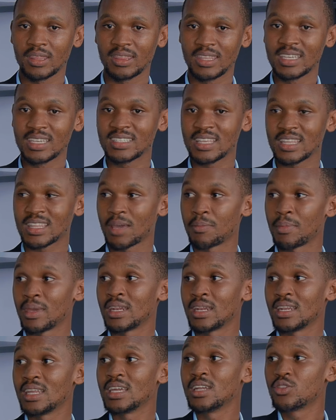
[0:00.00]
things that I may
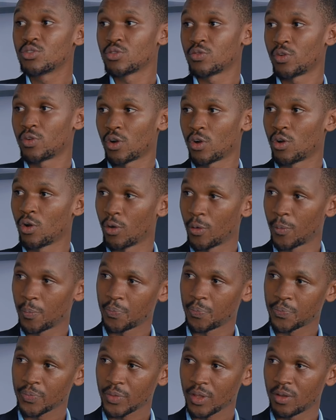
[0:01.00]
need to forego.
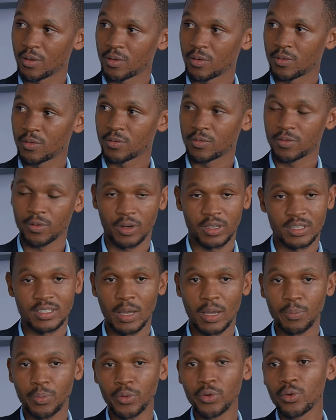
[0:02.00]
Mm-hmm. For
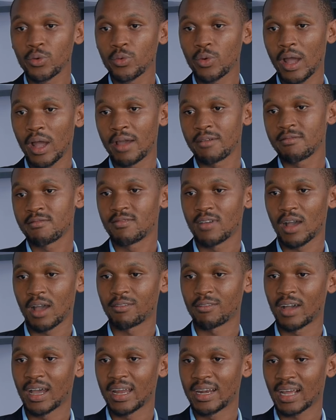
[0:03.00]
example, I've,
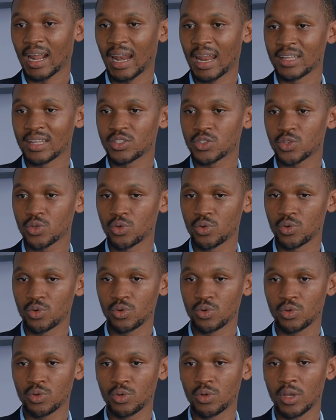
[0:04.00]
I've had clients
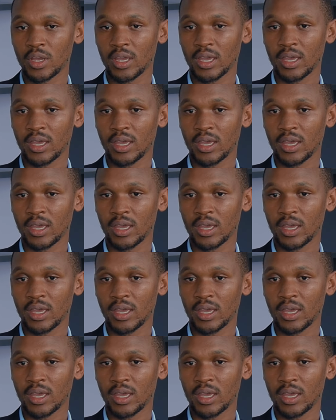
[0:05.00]
who